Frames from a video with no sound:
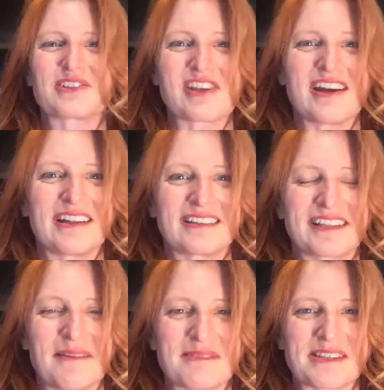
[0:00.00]
John
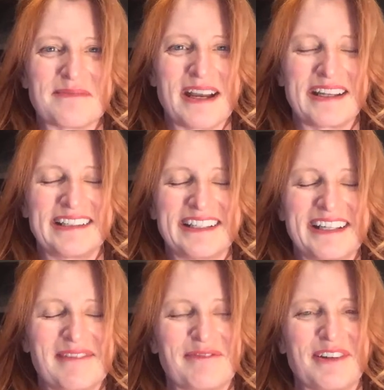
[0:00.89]
comes to mind
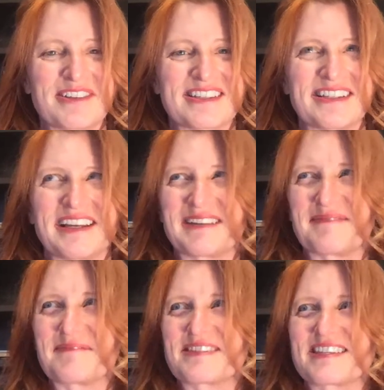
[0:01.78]
at first.
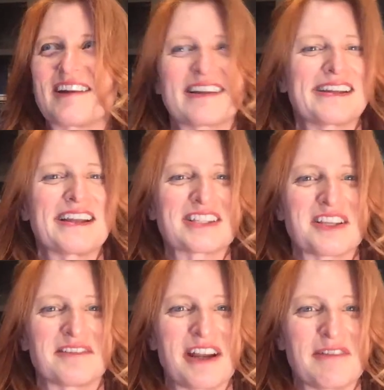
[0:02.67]
Saturday Night's
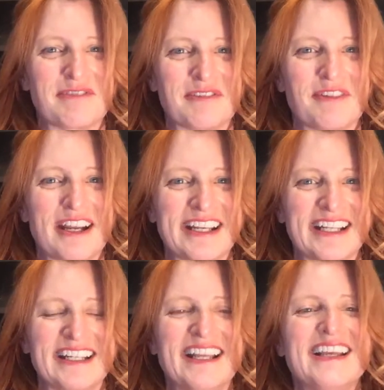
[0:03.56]
All Right for
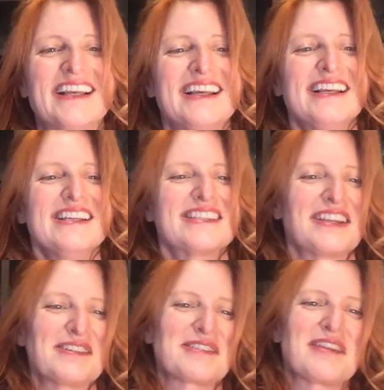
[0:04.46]
Fighting.
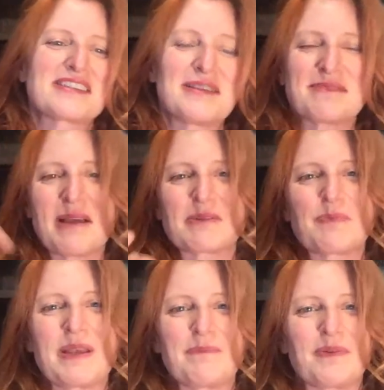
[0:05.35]
So sometimes
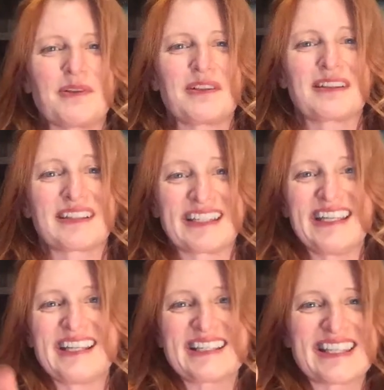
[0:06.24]
people
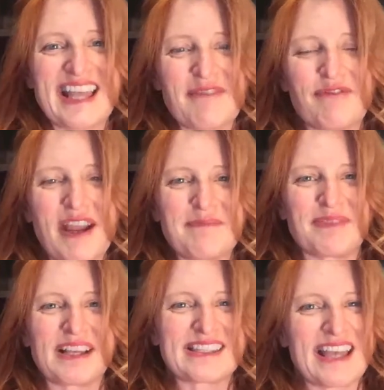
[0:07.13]
get into that fight
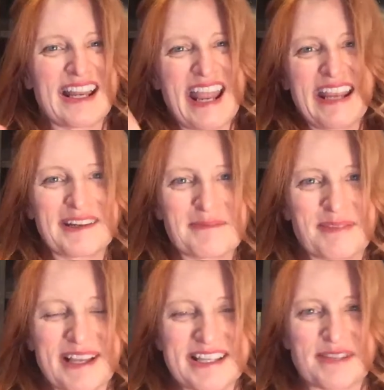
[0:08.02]
place, that anger
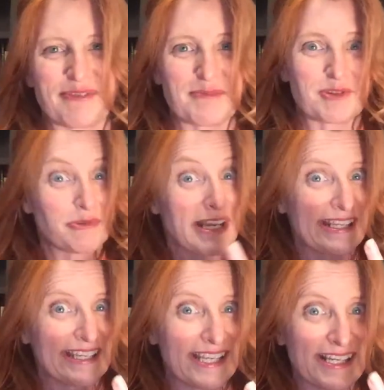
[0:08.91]
place, from
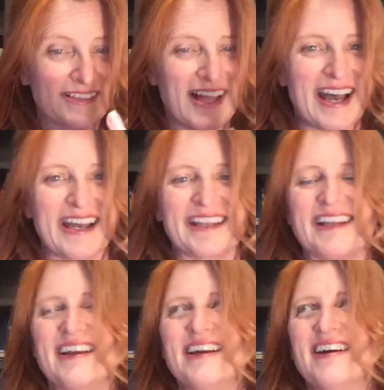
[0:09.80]
drinking a lot,
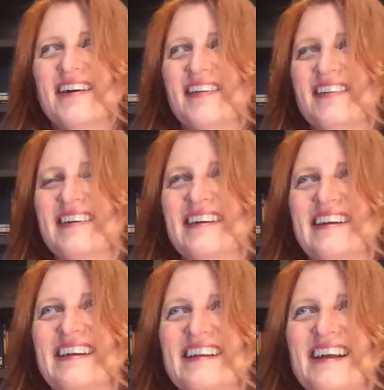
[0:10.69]

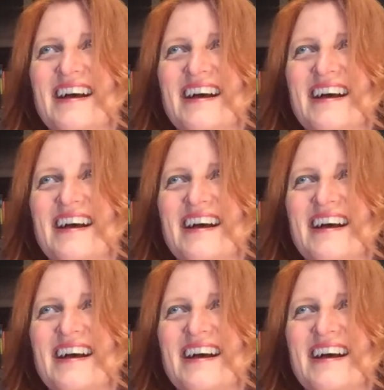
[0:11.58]
or